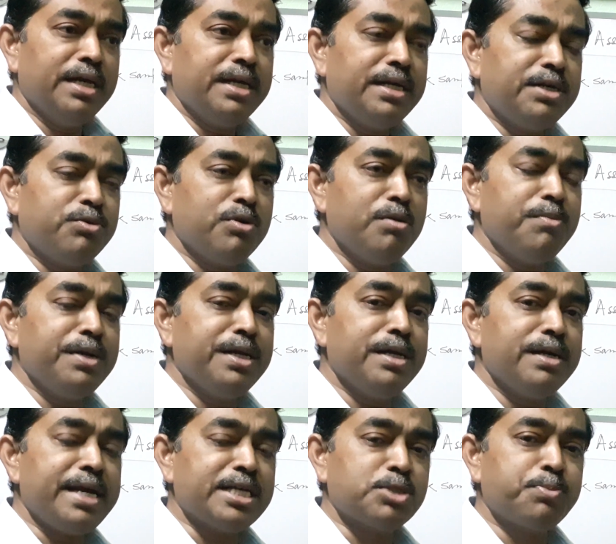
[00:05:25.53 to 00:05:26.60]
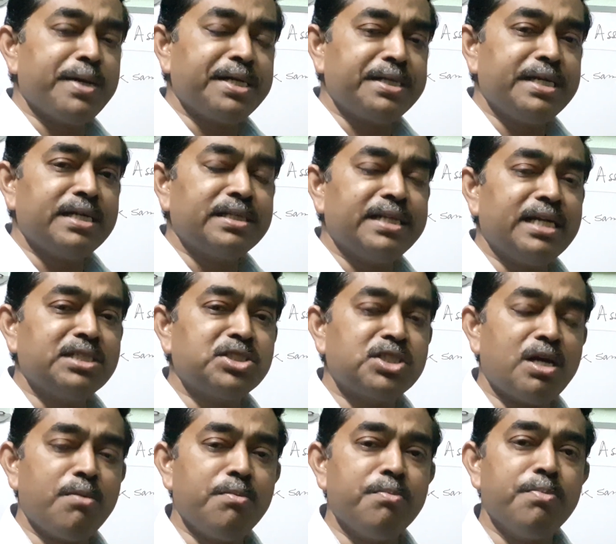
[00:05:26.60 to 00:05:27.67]
it will be expected that
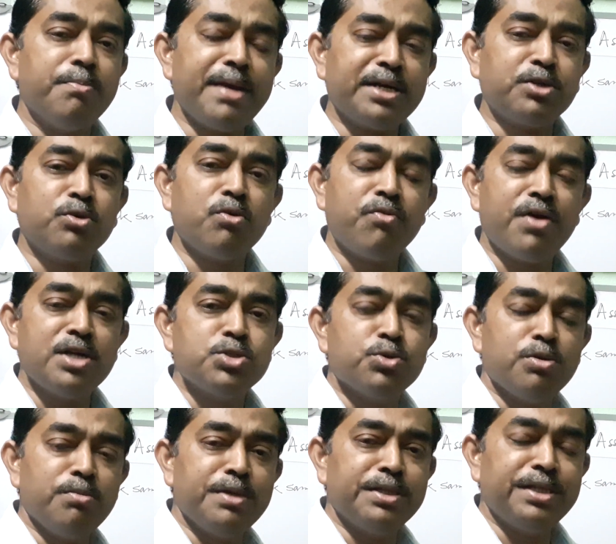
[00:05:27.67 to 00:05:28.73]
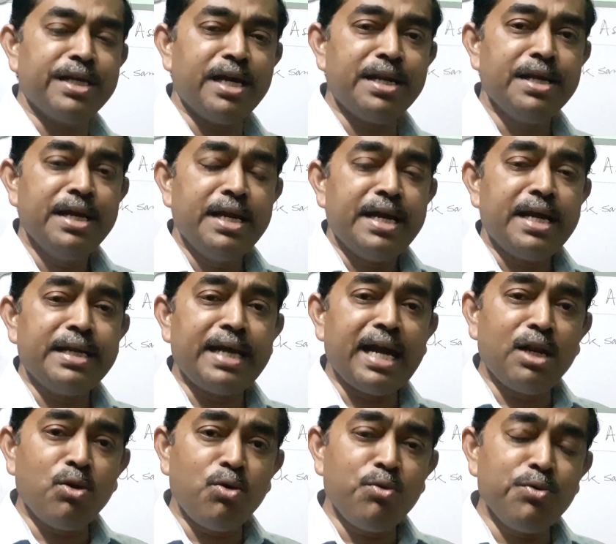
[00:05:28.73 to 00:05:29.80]
some bacteriophage will be there, and
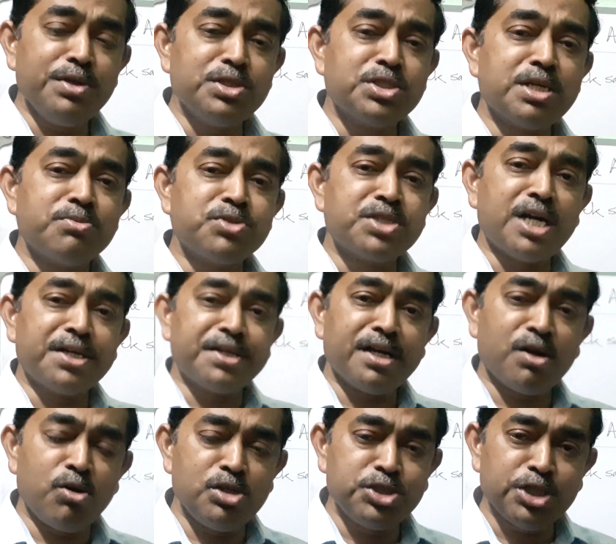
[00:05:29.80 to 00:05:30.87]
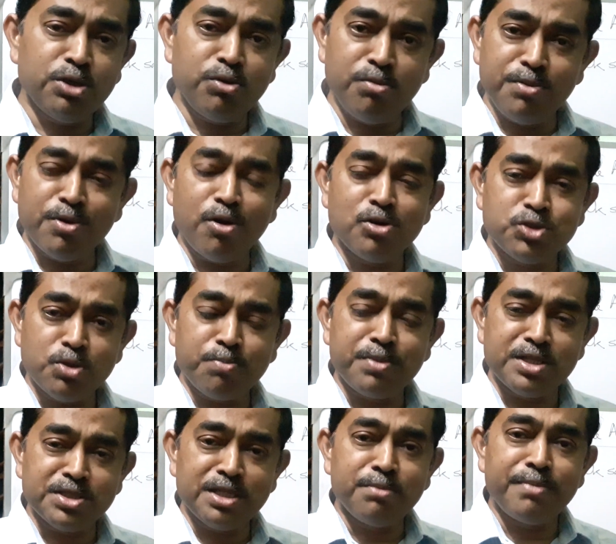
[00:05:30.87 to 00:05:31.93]
along with some starter culture will be also
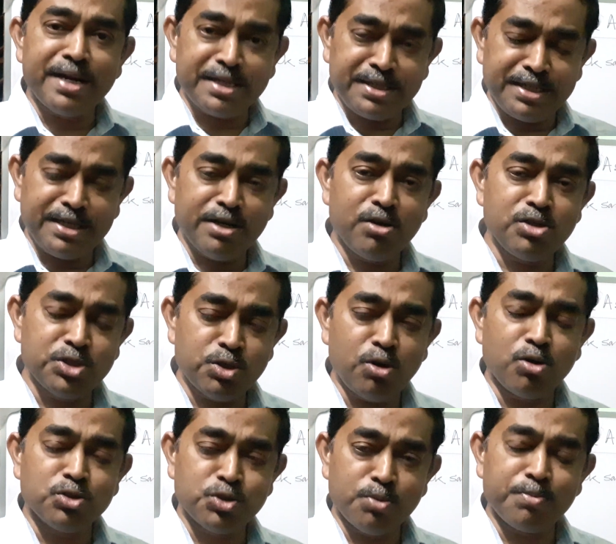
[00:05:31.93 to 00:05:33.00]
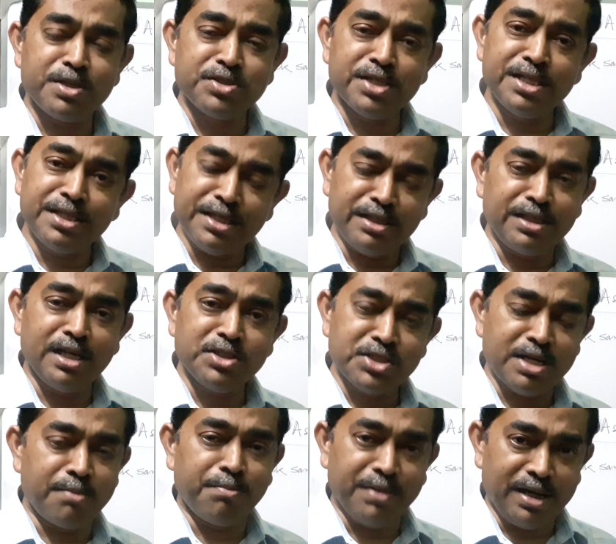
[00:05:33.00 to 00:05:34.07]
present, bacteria also present in the
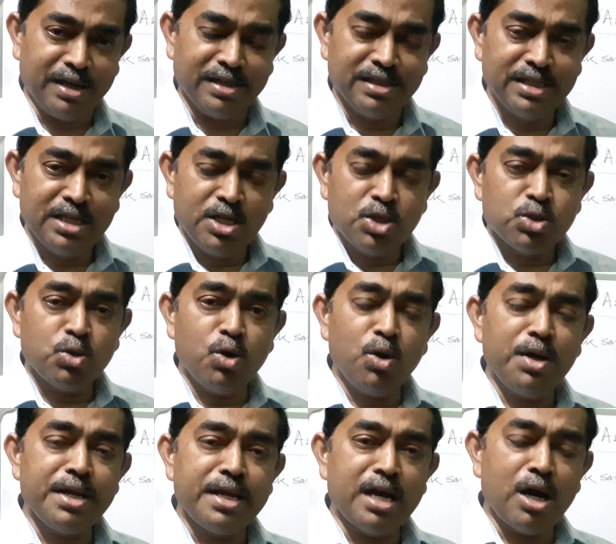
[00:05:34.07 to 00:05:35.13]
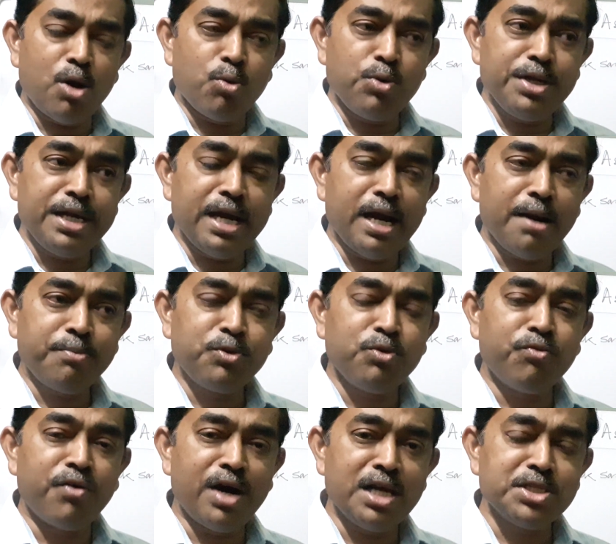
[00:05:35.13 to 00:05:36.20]
sample. So, we have
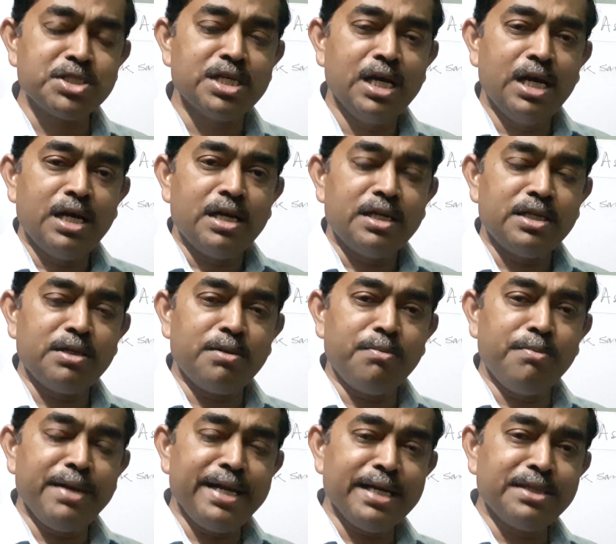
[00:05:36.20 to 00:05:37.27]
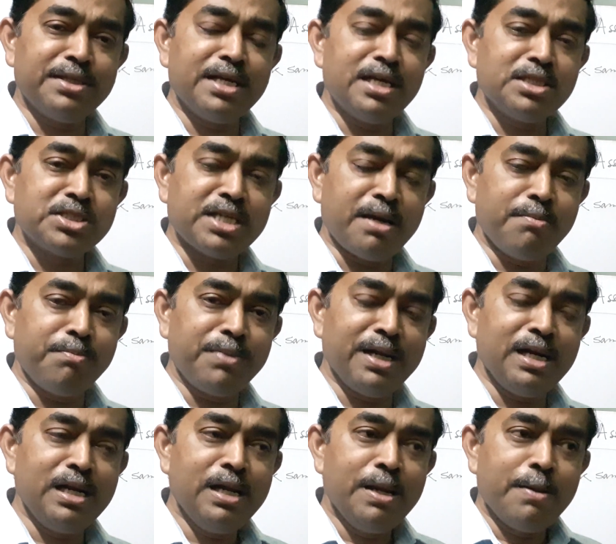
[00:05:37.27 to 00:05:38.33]
to first make the
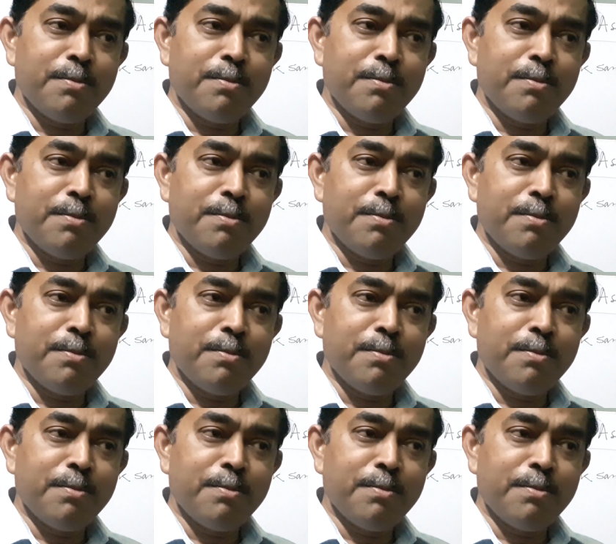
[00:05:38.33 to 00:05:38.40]
sample